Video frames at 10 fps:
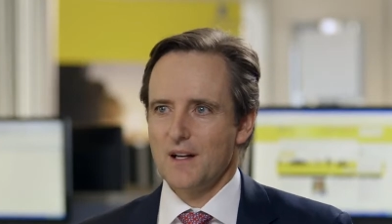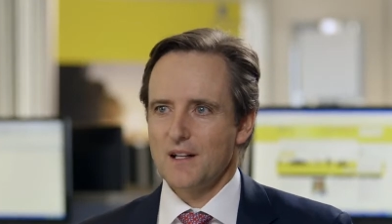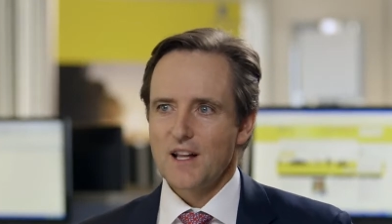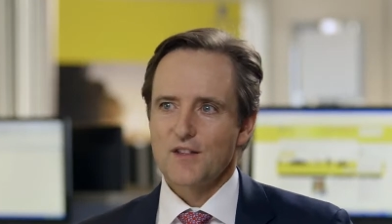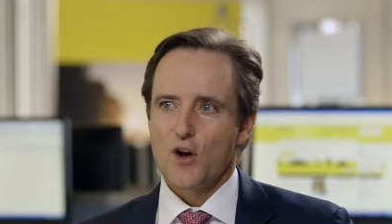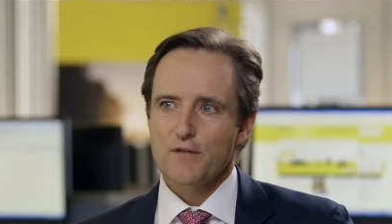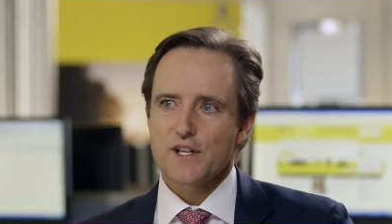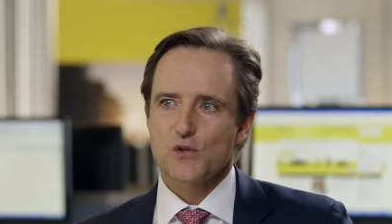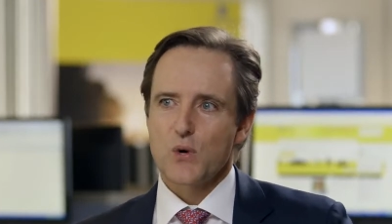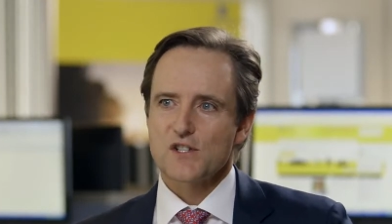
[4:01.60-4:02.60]
And then the
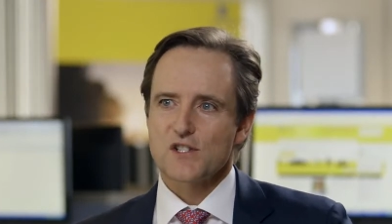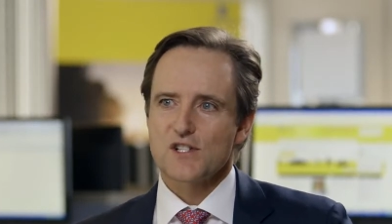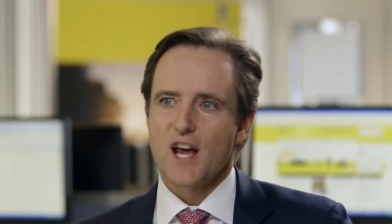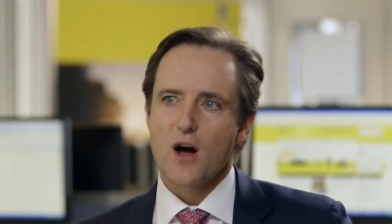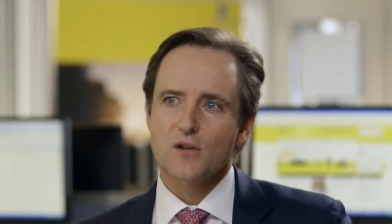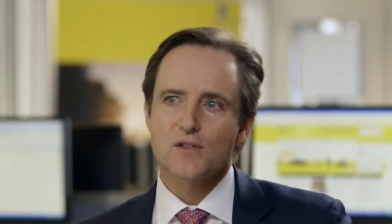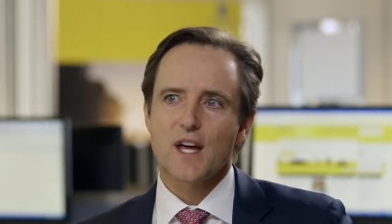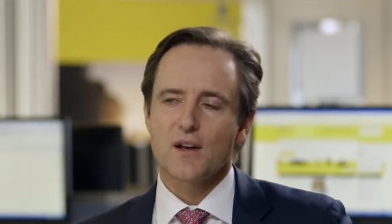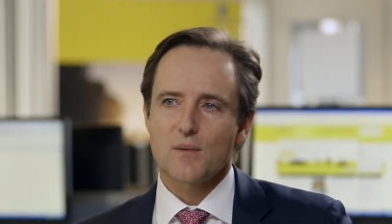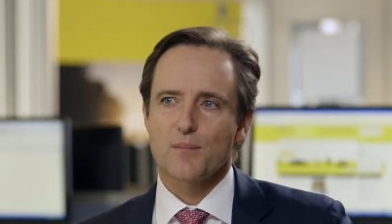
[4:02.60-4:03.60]
obvious question is, how did
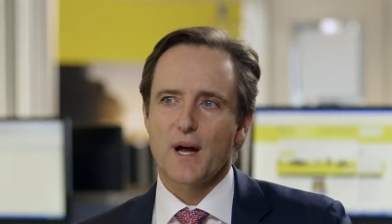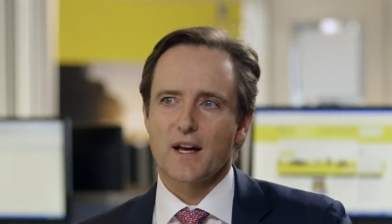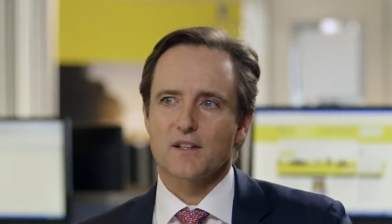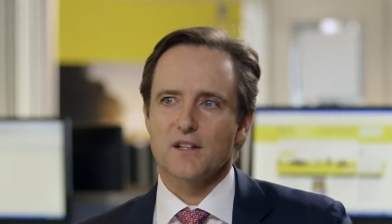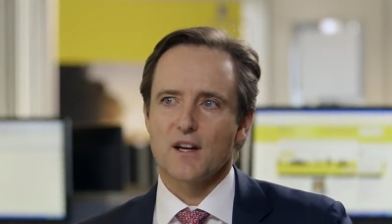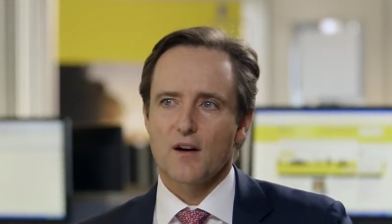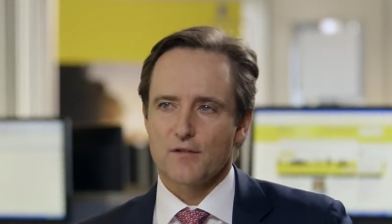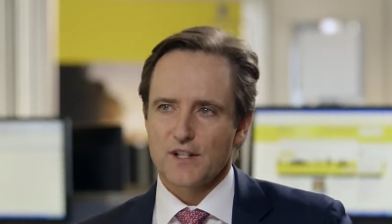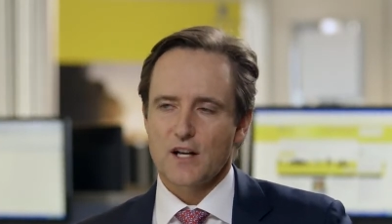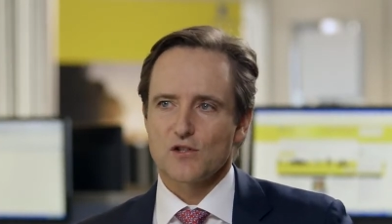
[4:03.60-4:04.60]
that impact our
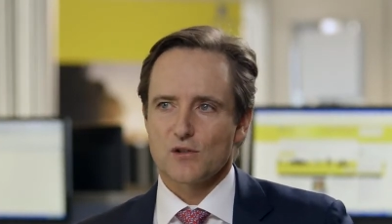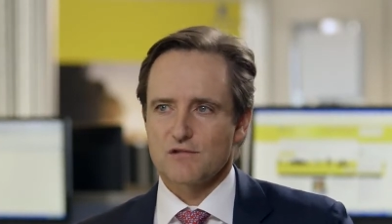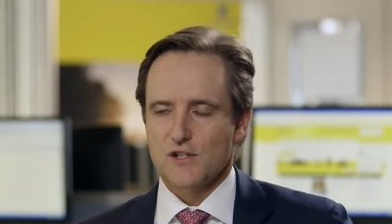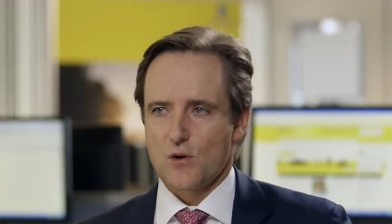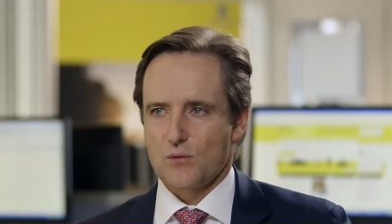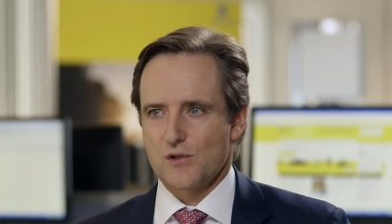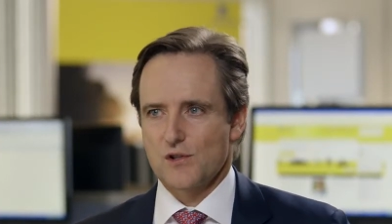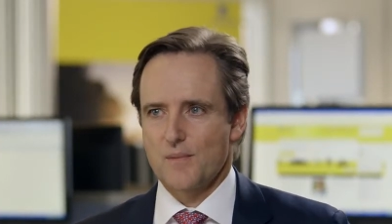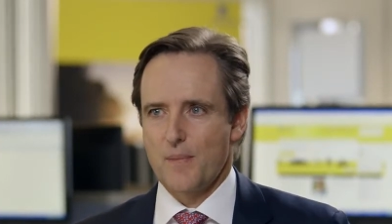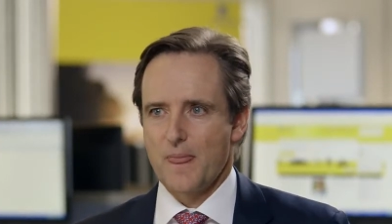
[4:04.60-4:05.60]
financial
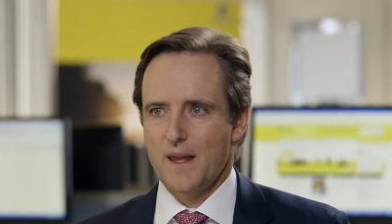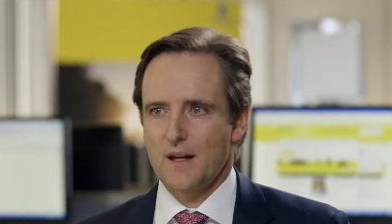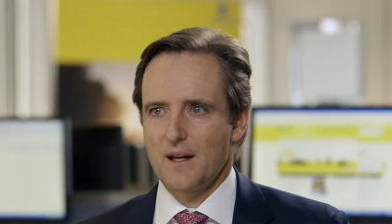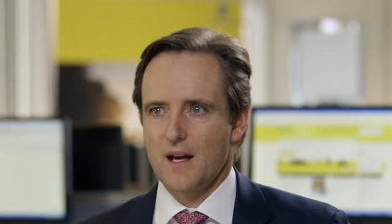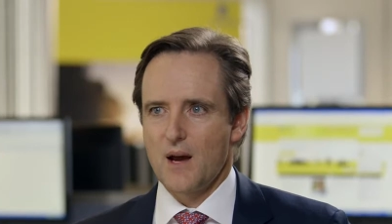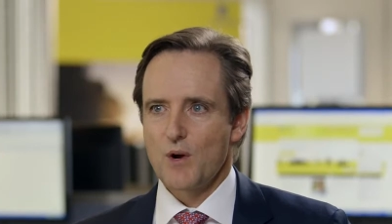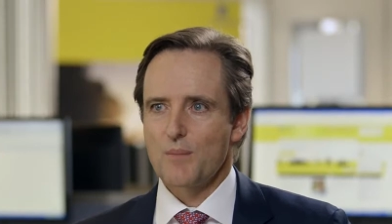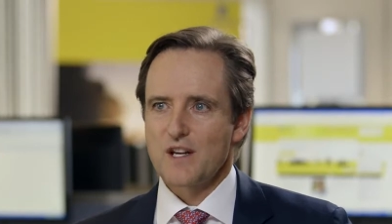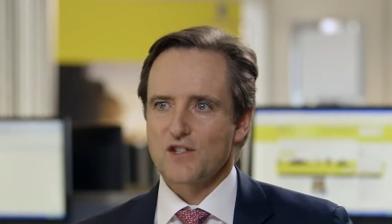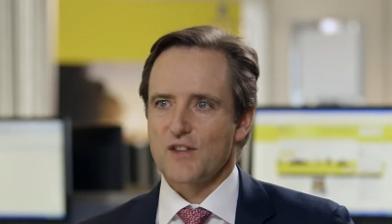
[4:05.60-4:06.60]
results? And we
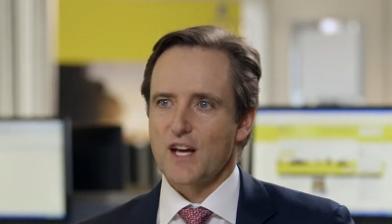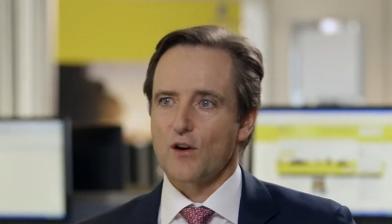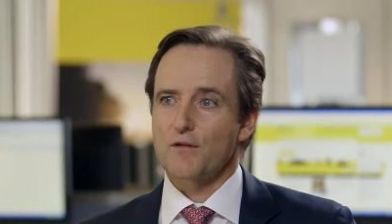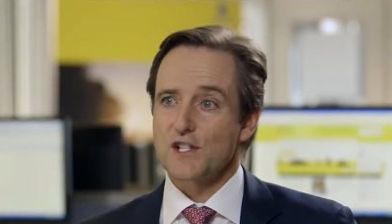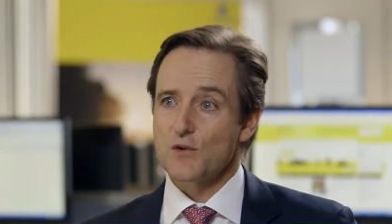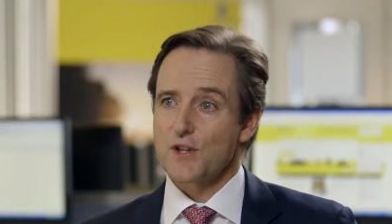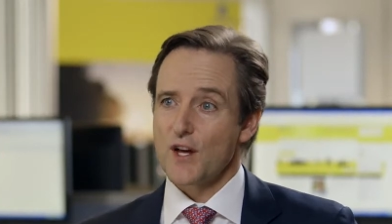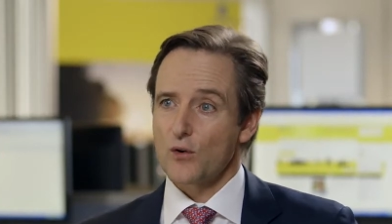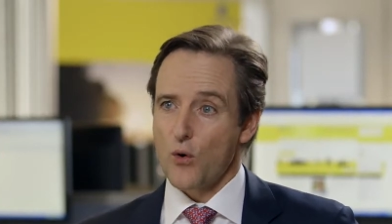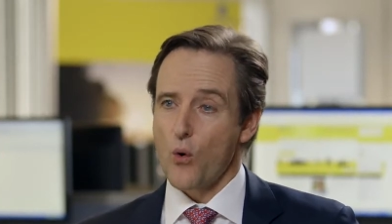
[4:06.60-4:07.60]
measure that obviously with
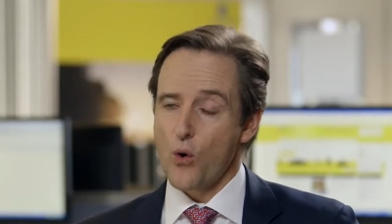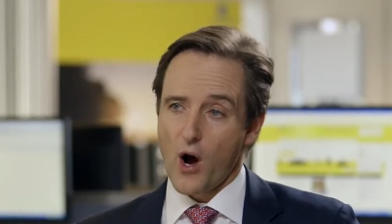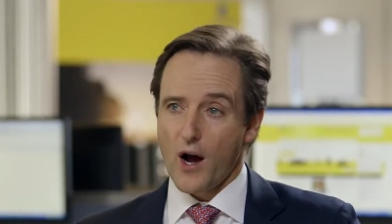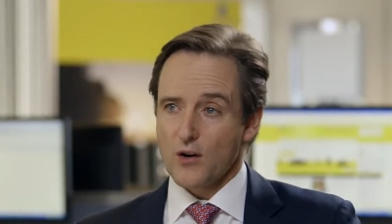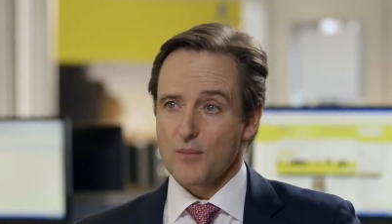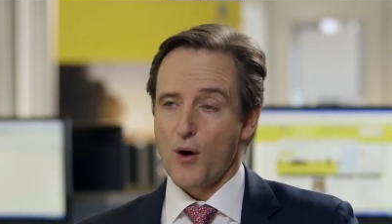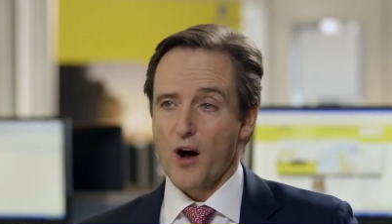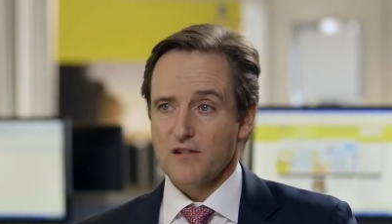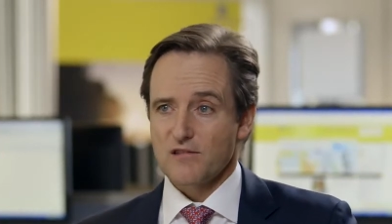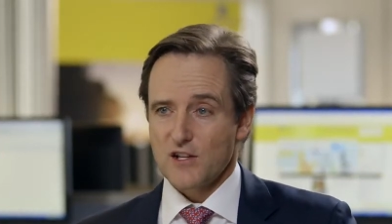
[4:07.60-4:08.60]
our core, our
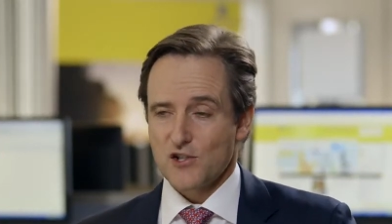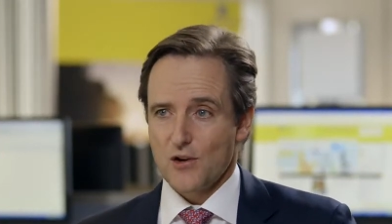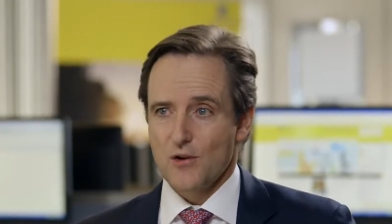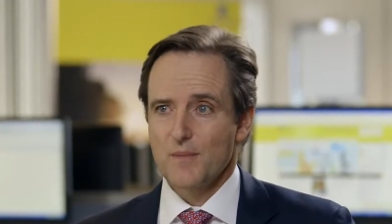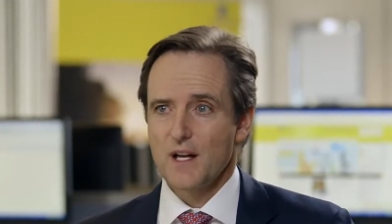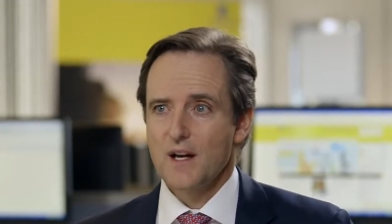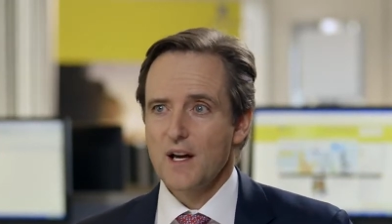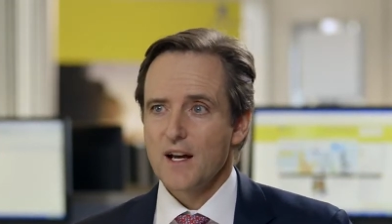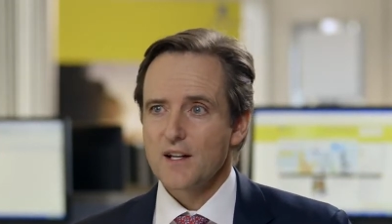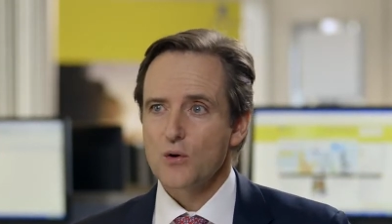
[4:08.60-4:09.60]
combined ratio.
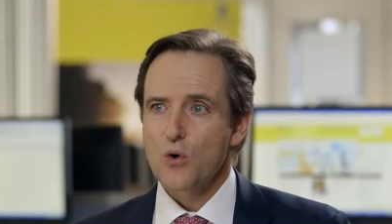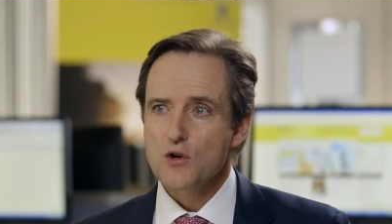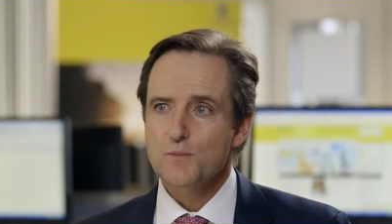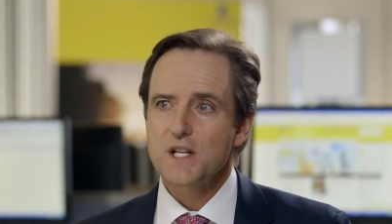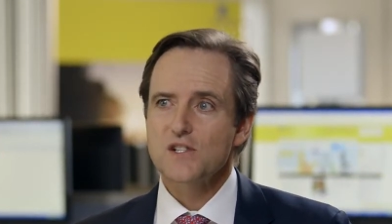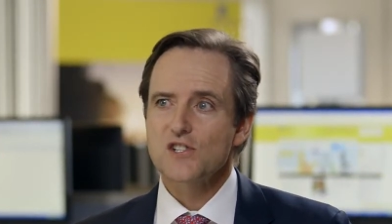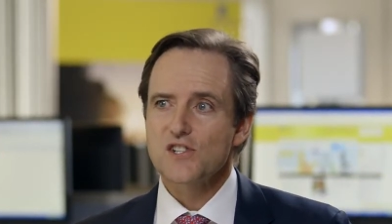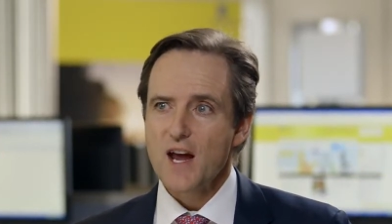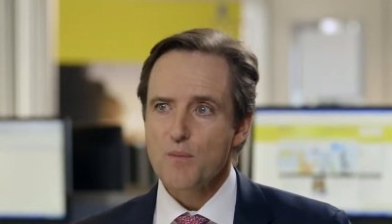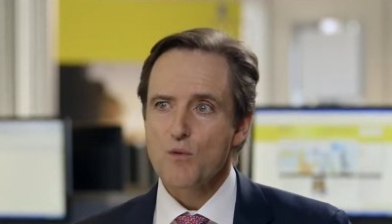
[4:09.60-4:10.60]
And our core's been
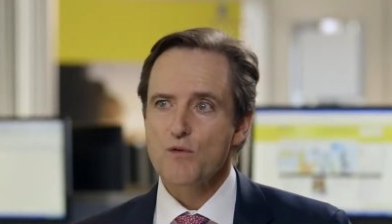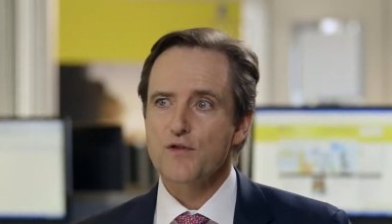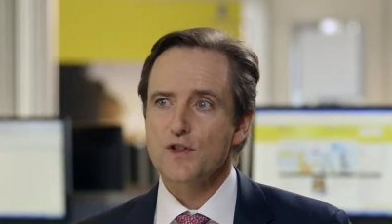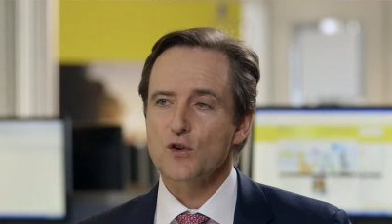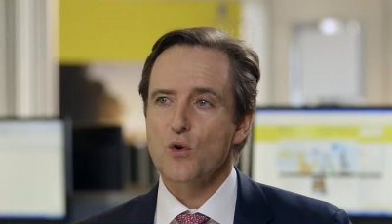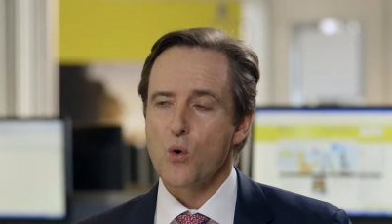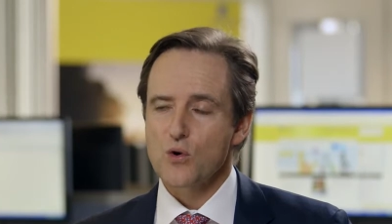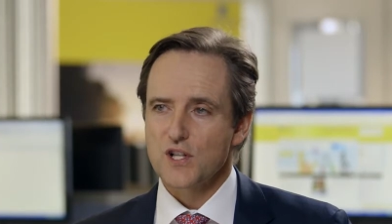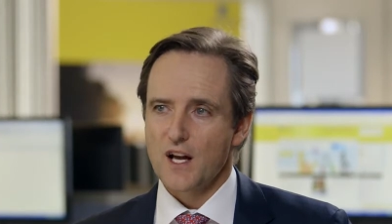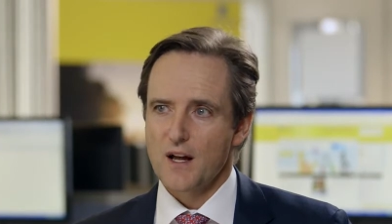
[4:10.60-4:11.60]
stable for the
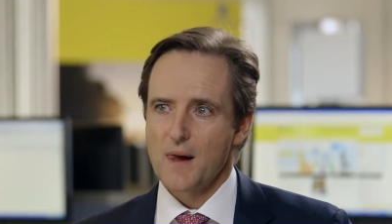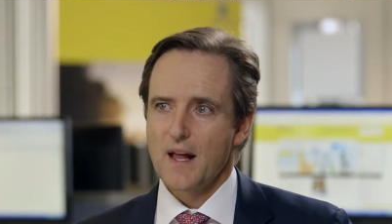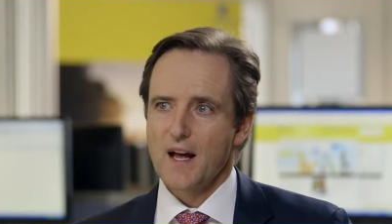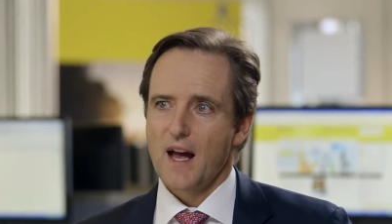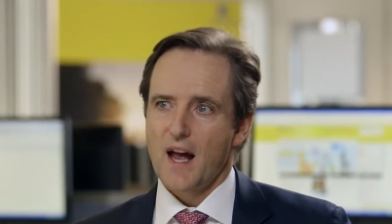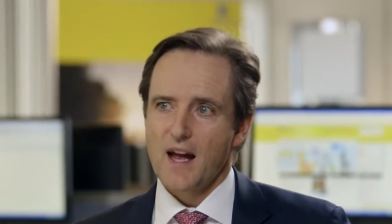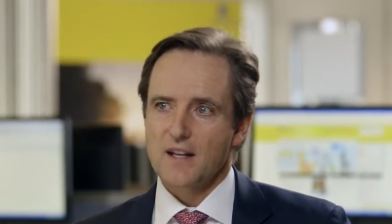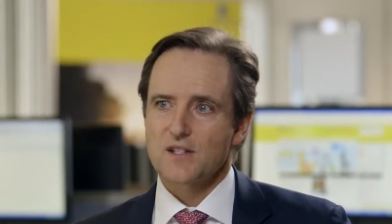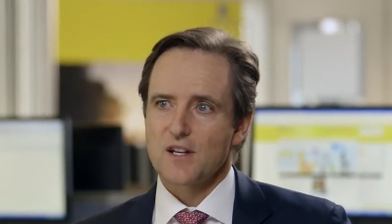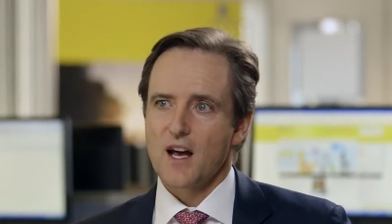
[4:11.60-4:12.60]
quarter
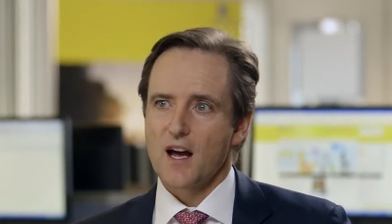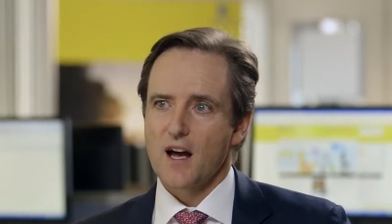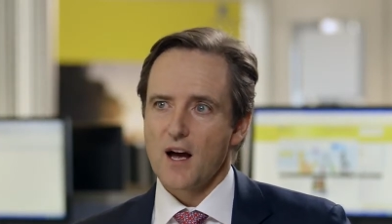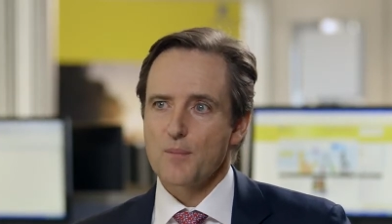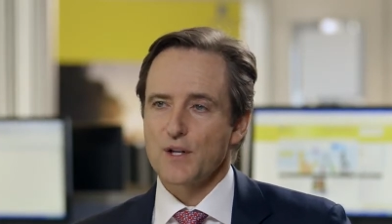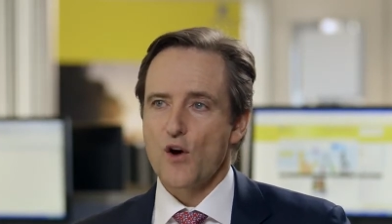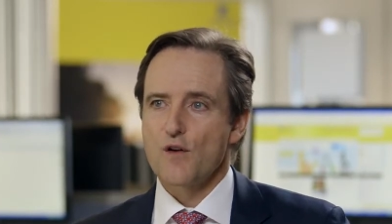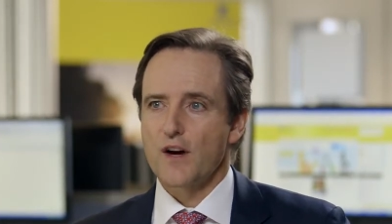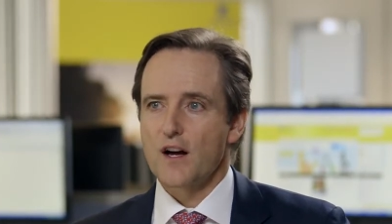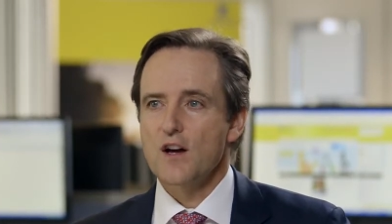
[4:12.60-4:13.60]
at a bit
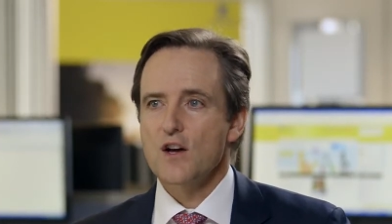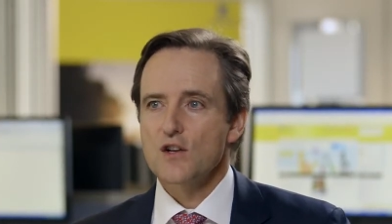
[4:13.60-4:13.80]
over